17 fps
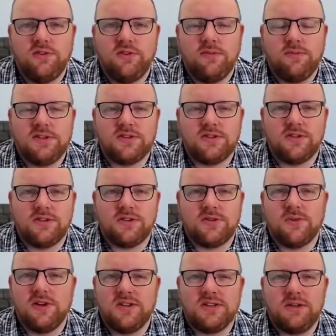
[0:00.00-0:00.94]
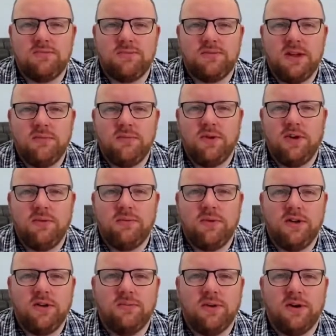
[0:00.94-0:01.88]
own business as well as be employed by
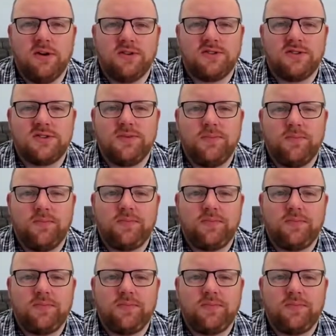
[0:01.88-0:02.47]
your boss,